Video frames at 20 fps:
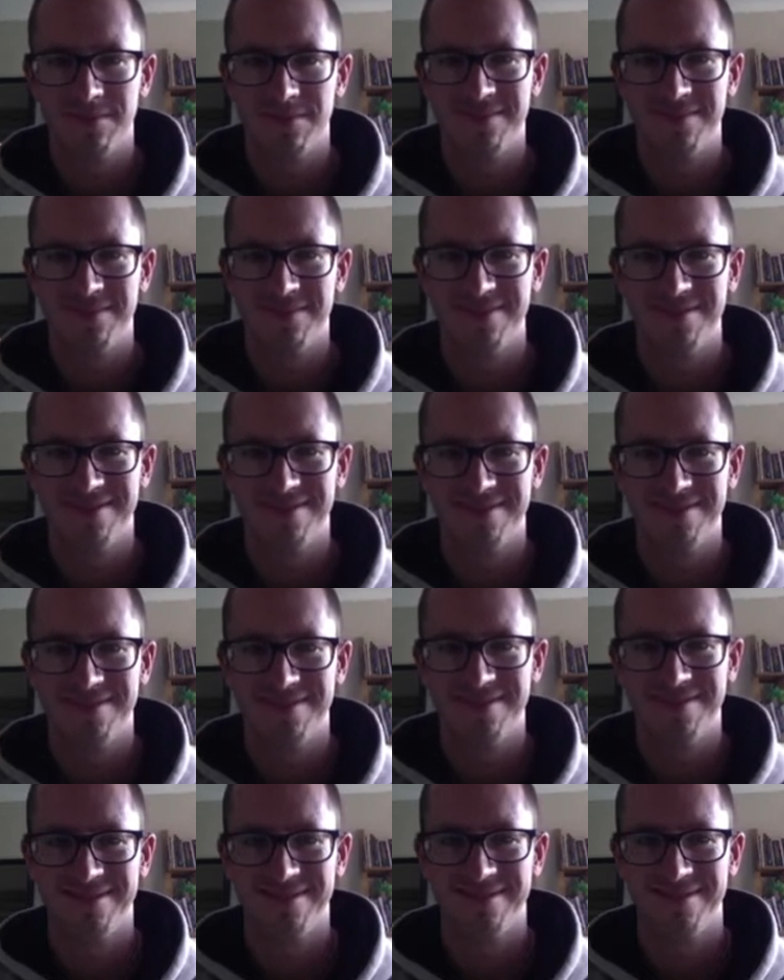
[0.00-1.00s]

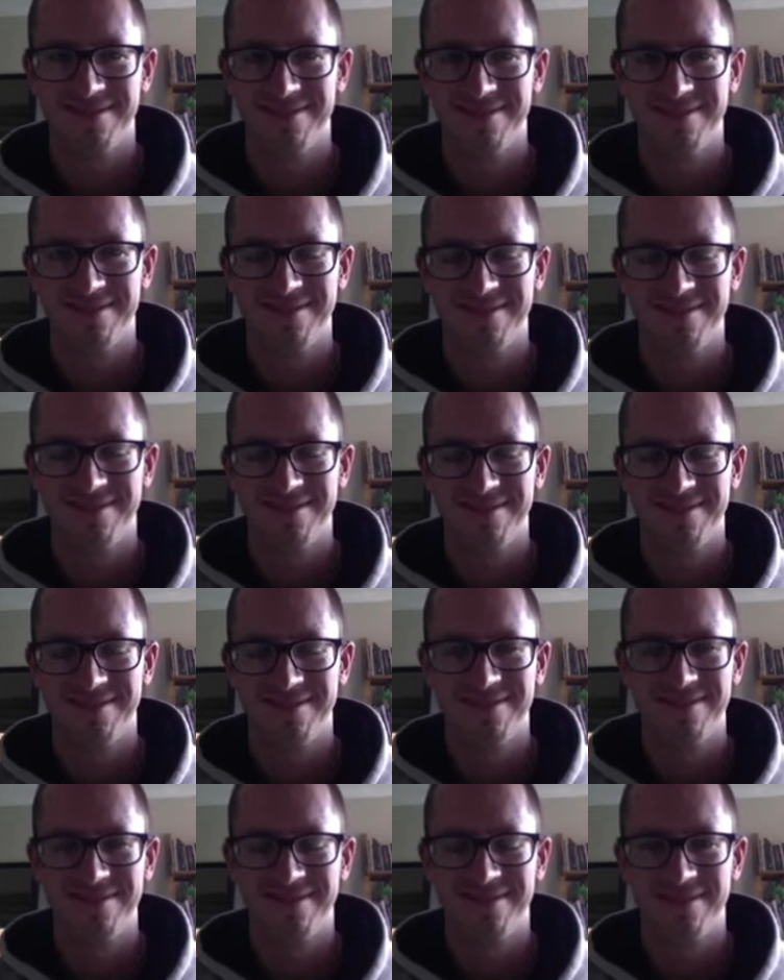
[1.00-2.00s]

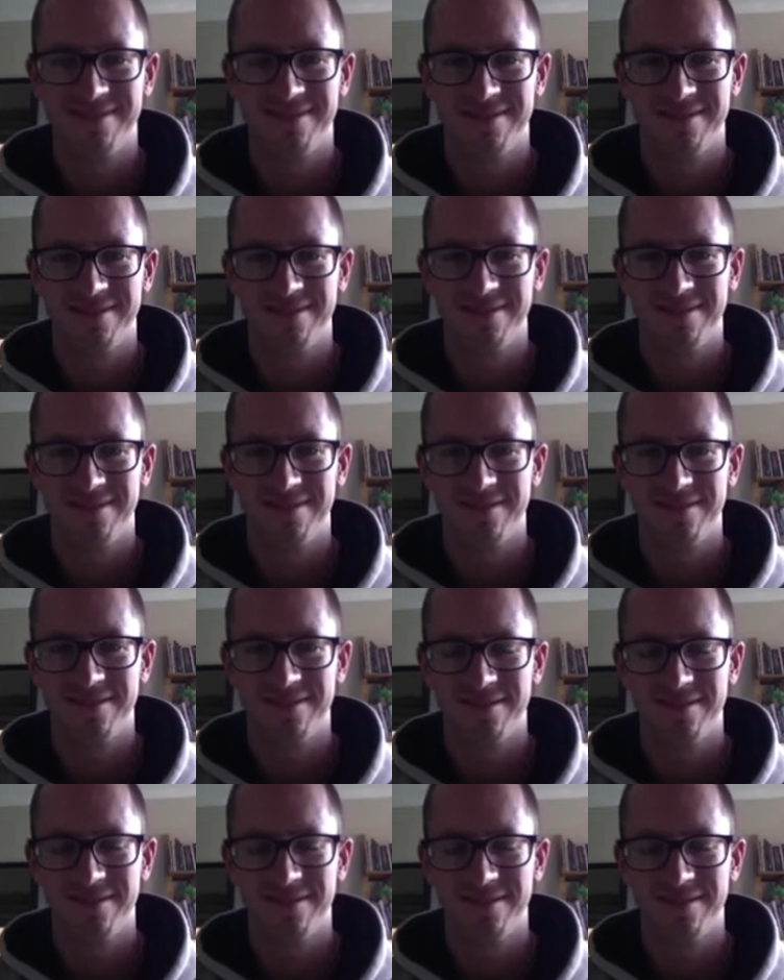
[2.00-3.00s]

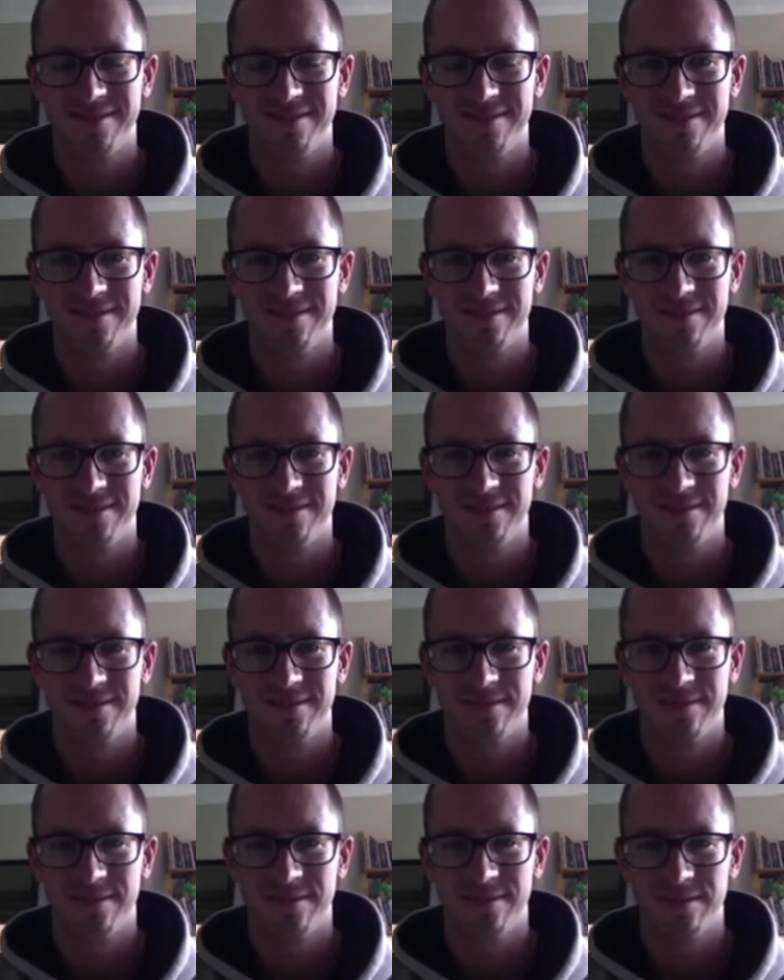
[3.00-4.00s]

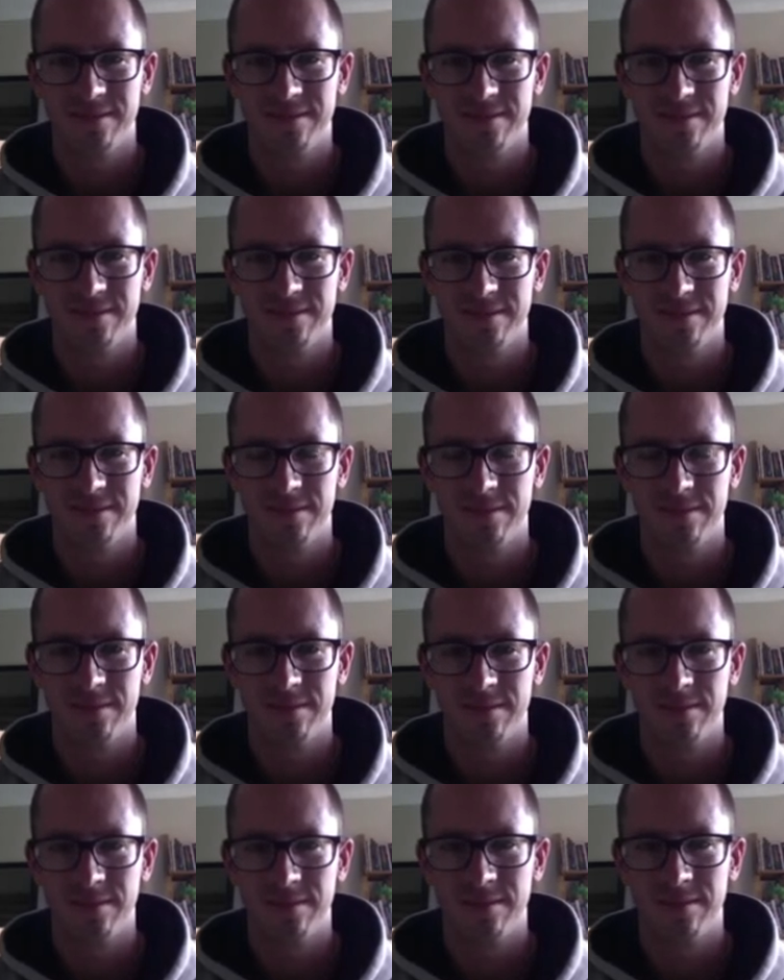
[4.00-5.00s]

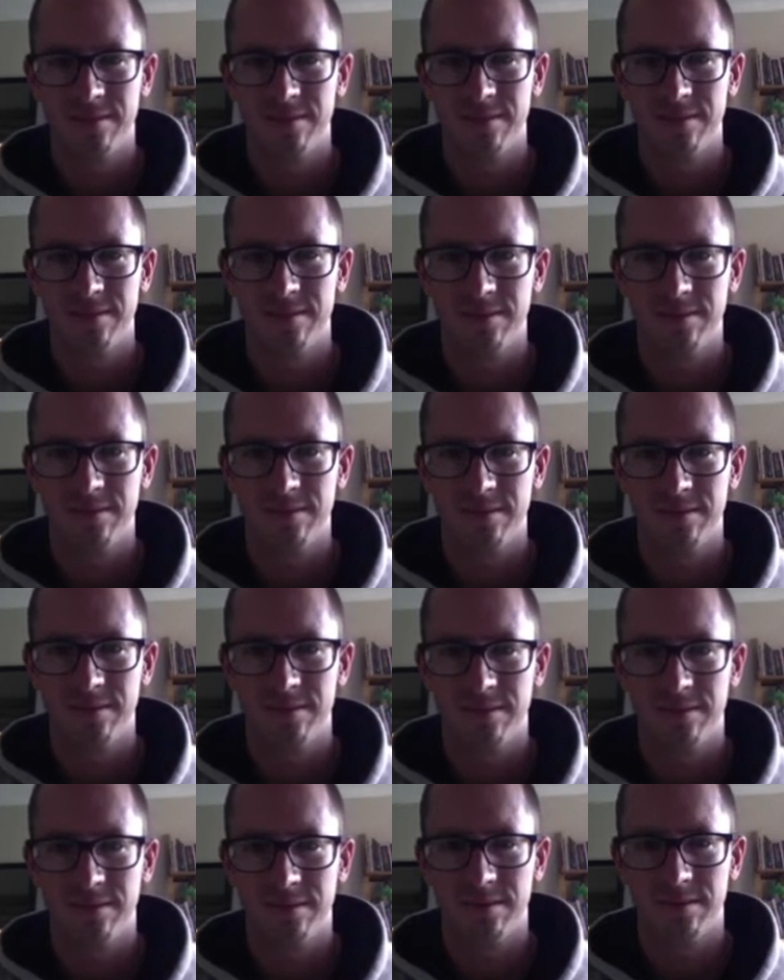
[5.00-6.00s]

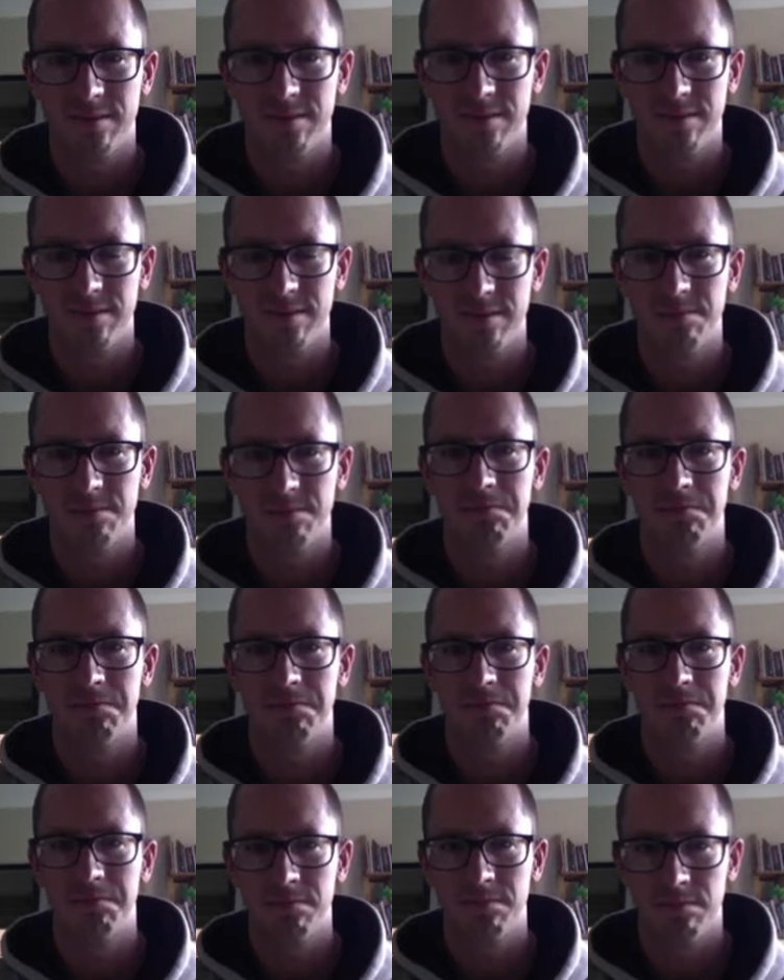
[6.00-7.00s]

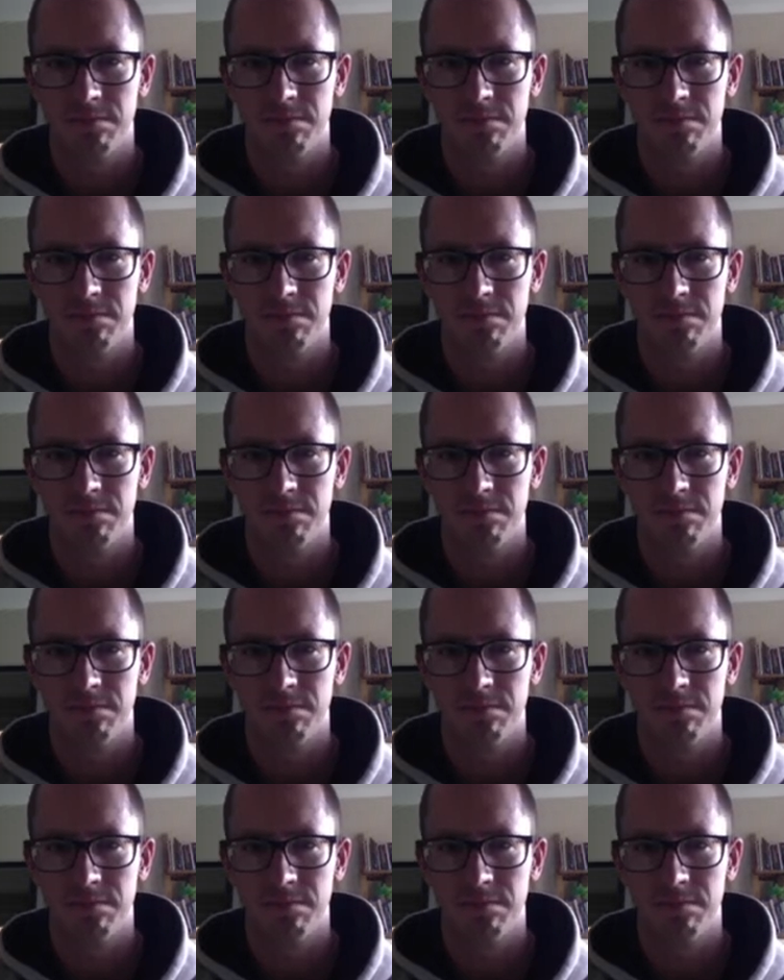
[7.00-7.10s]
(silent)